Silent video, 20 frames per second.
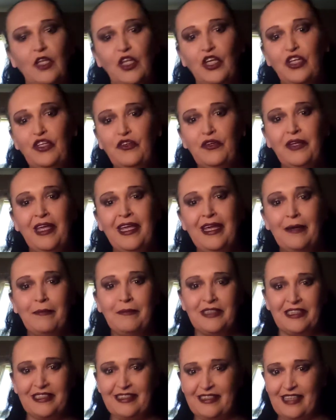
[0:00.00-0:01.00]
you can't
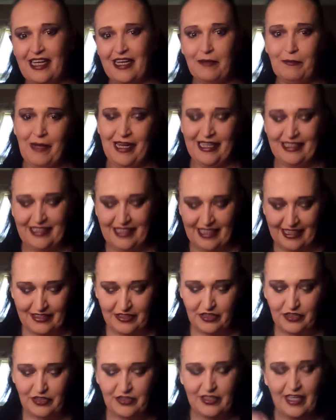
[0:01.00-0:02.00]
mistake my
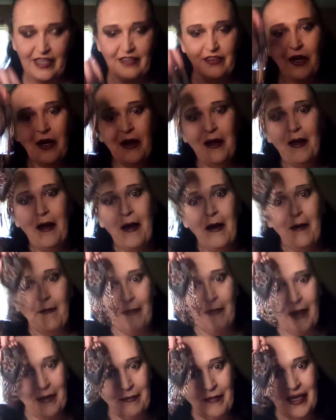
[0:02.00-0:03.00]
tattoos. either.
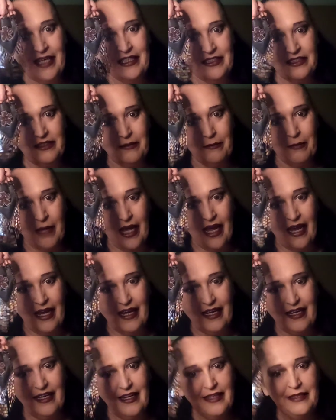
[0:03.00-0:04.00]
my medicine
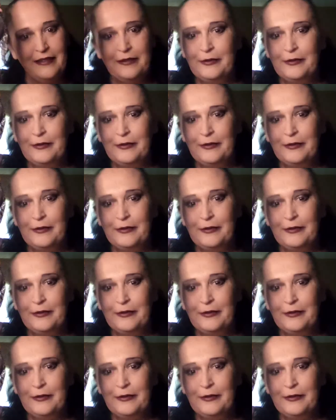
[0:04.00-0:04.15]
bag